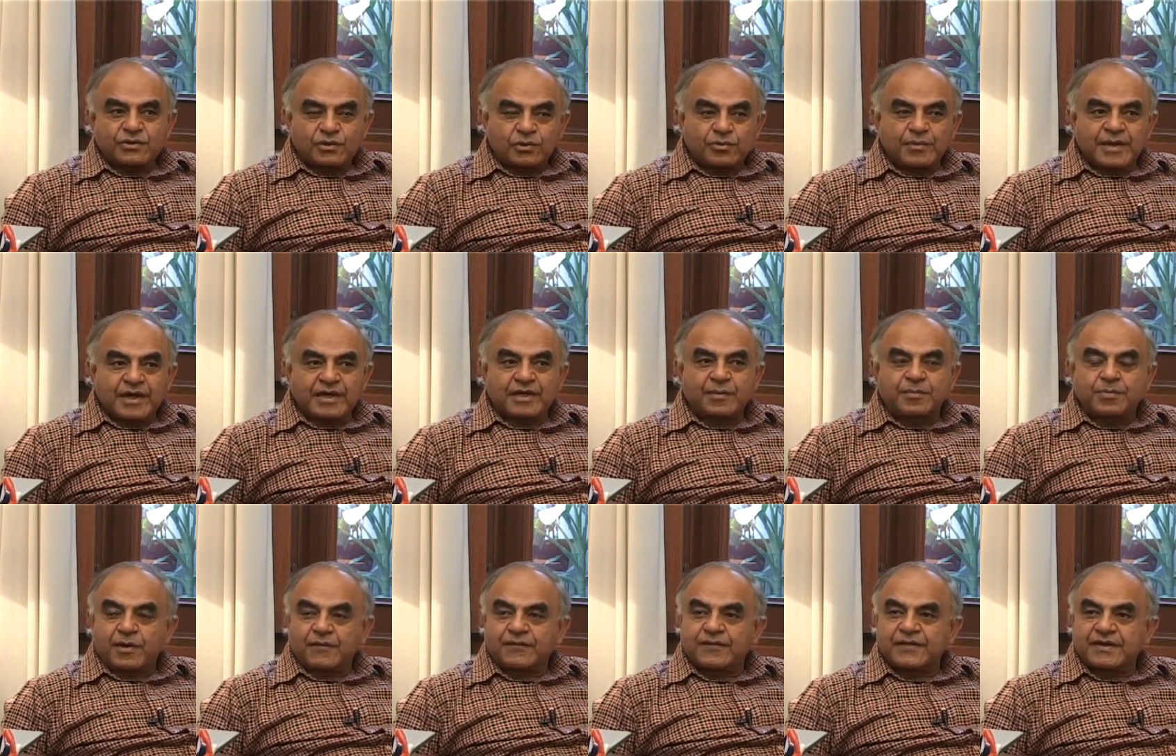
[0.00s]
to make
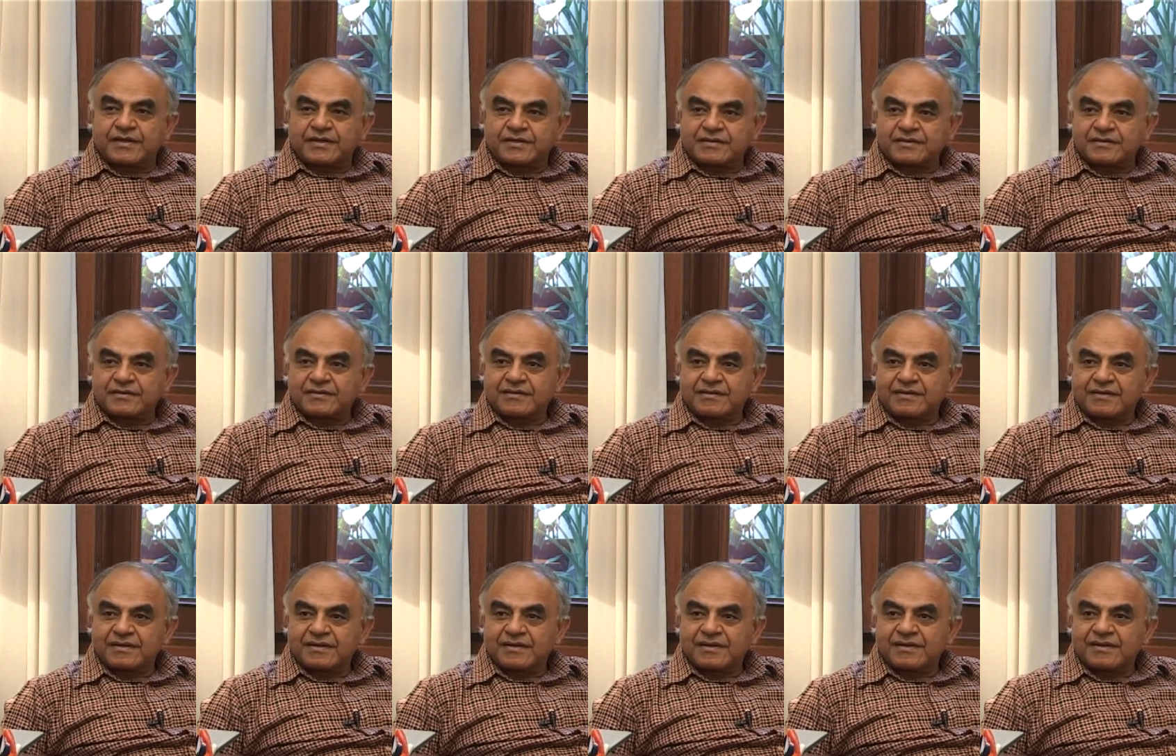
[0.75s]
a profit,
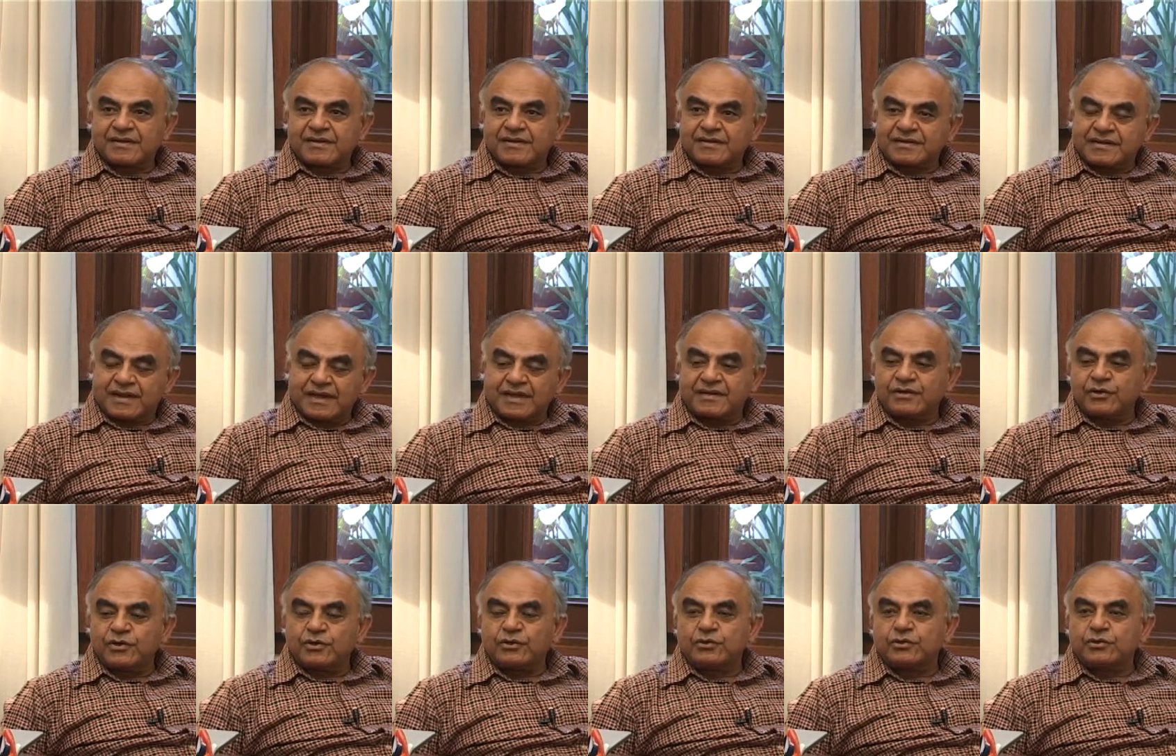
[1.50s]

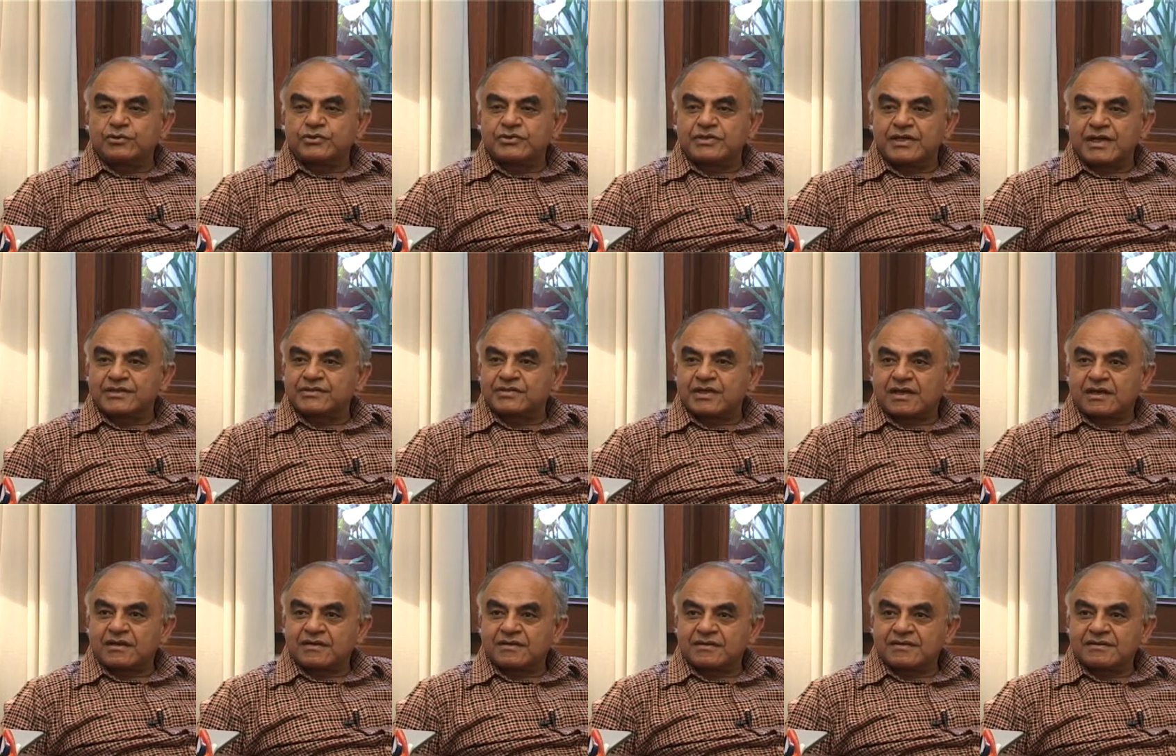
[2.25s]
then you do
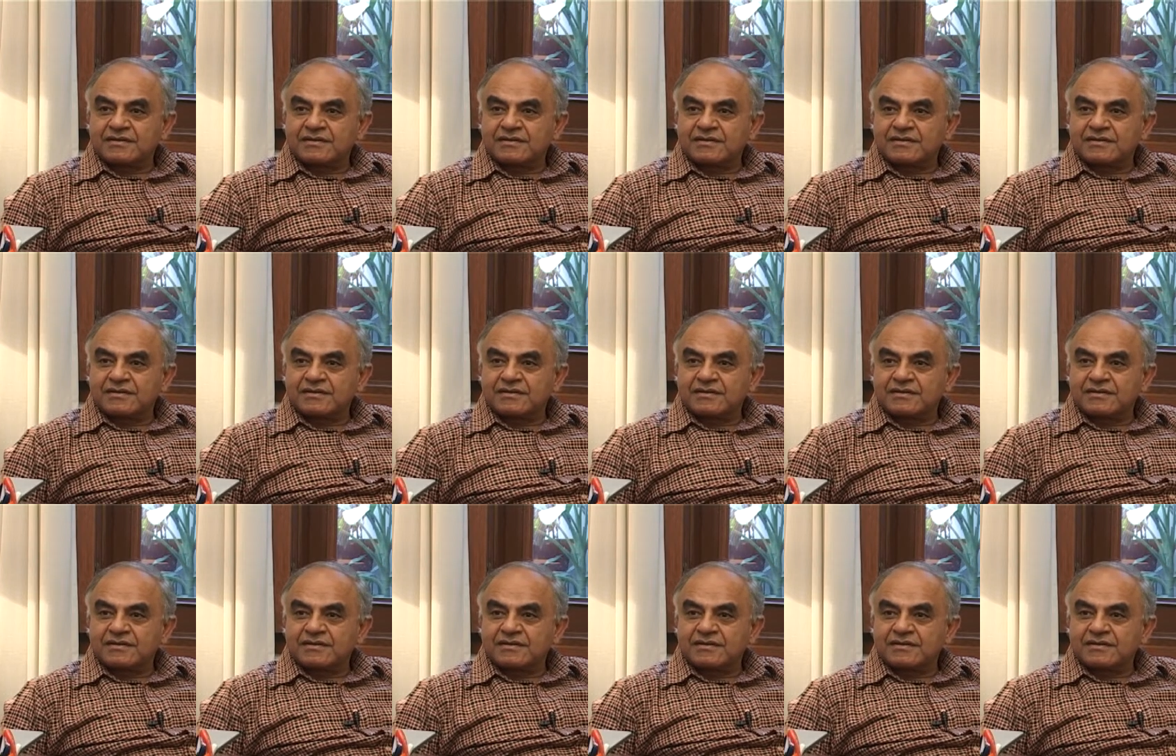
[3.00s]
CSR.